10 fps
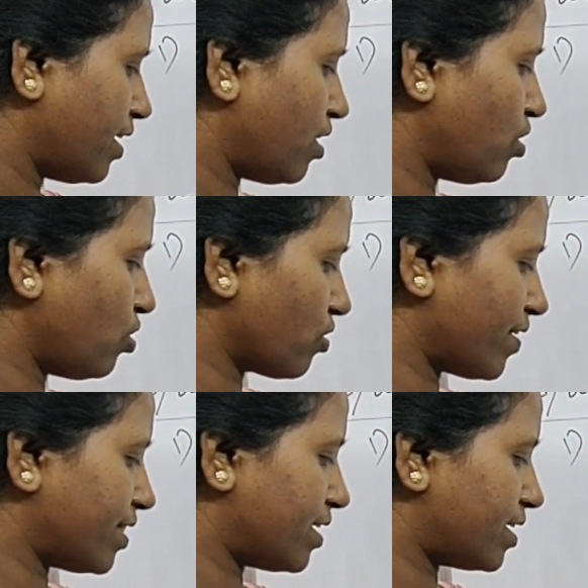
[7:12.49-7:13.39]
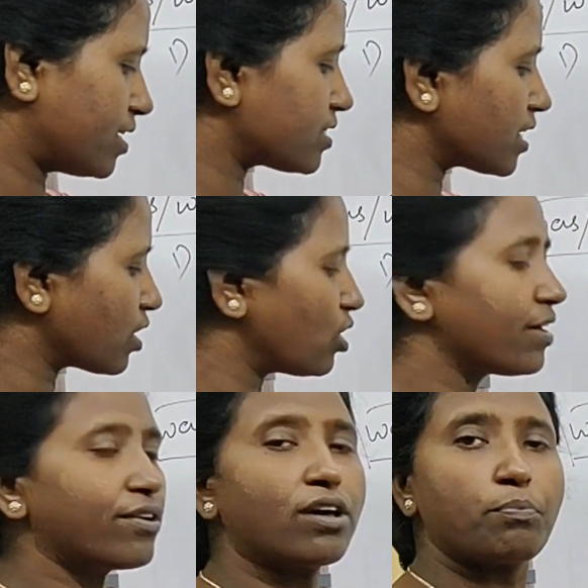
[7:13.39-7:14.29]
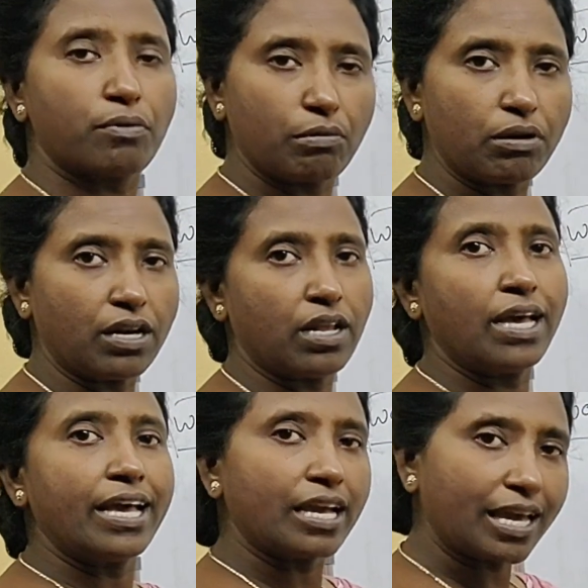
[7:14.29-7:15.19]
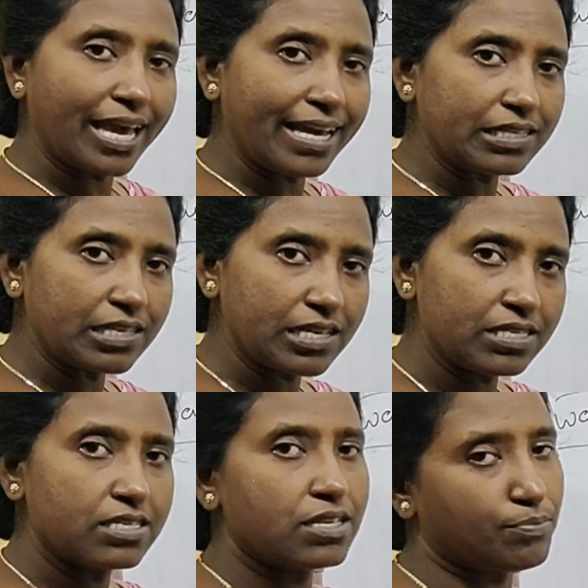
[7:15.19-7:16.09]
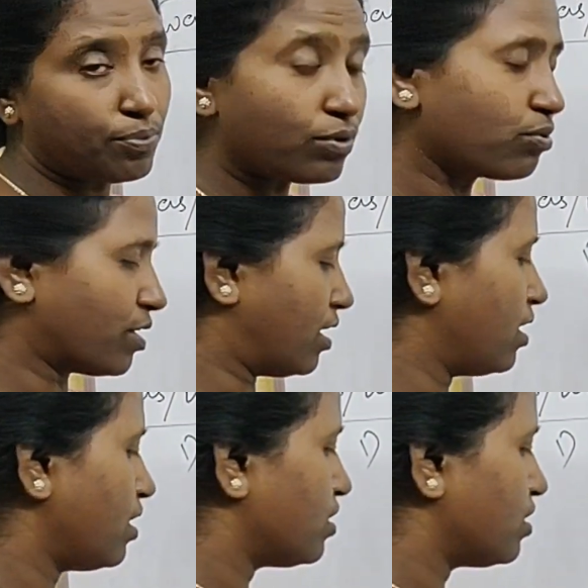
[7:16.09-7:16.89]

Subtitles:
Now look whether it is singular or plural. Cakes is plural.